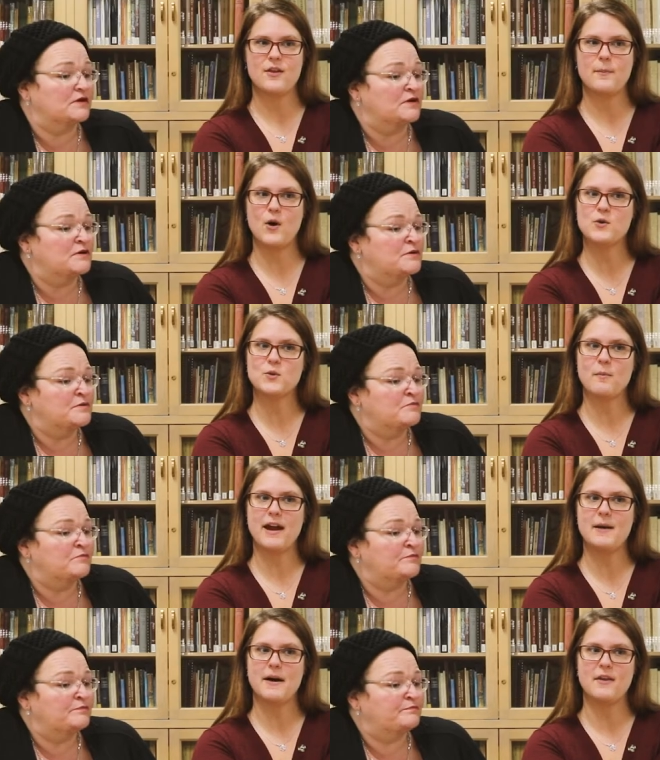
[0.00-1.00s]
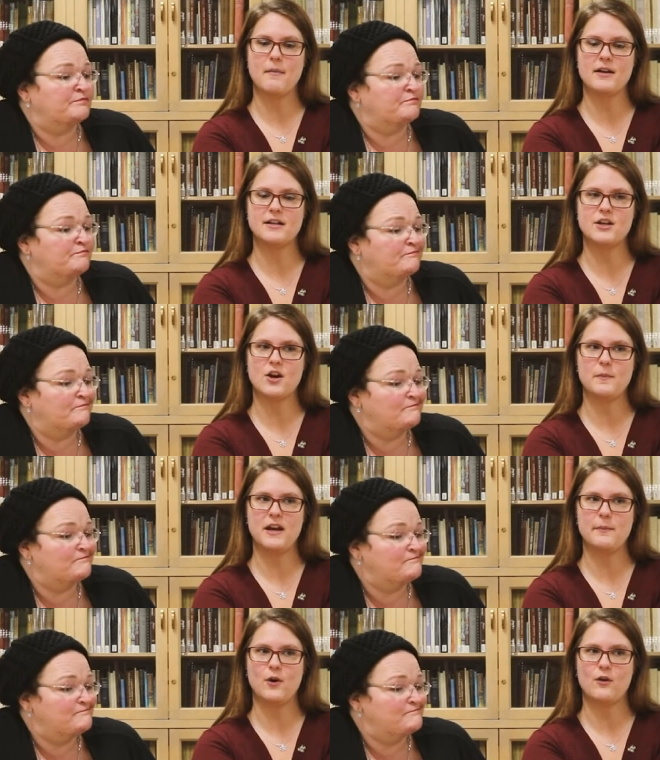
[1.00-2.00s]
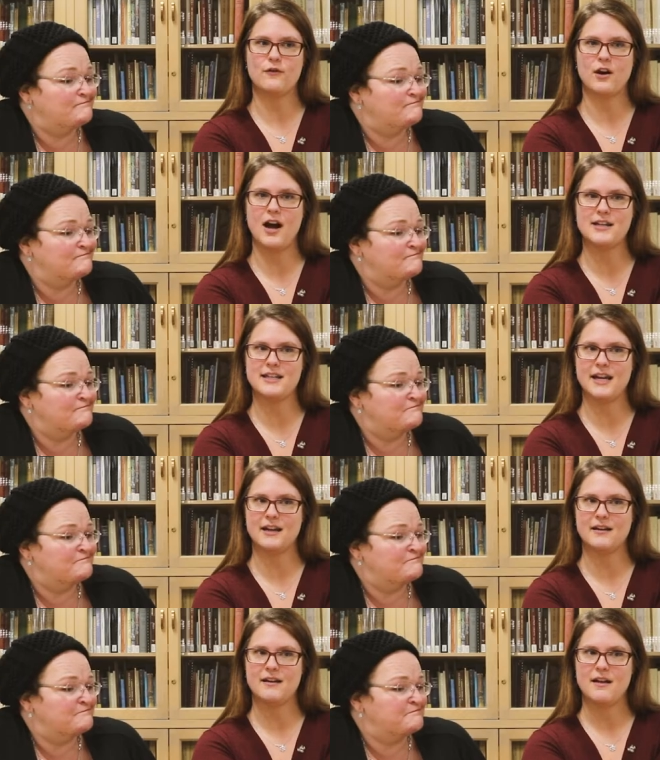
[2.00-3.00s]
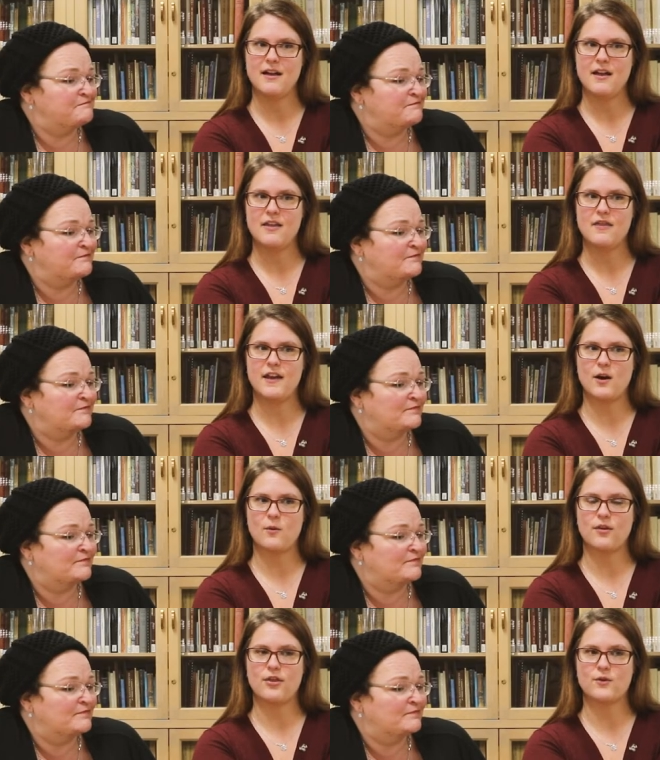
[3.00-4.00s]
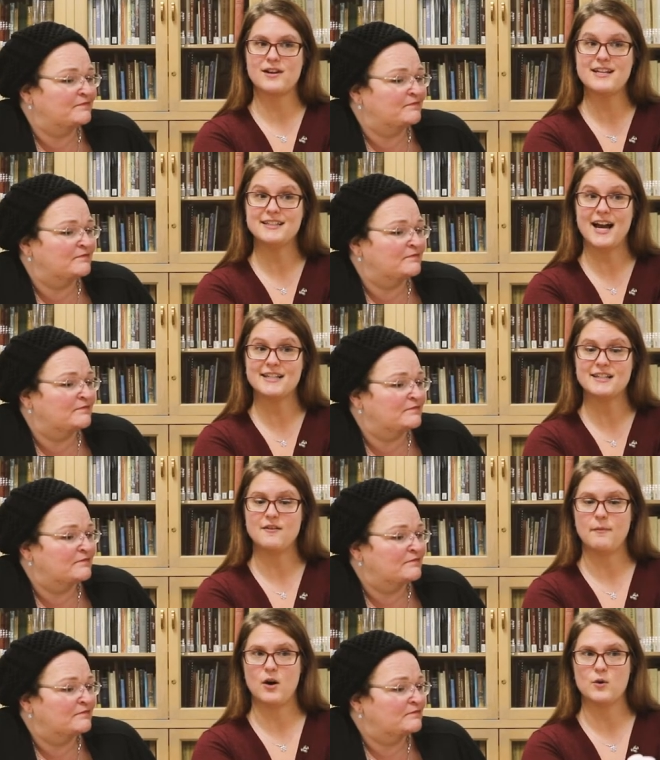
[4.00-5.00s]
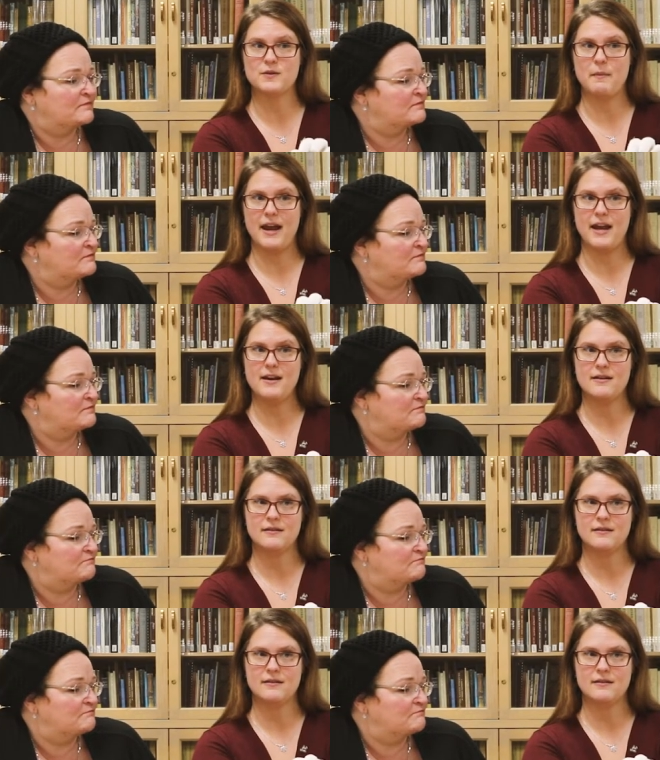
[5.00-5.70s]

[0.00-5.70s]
Speaker 1: The bows were made by the Montagnard people for hunting. There were three sizes of bows made.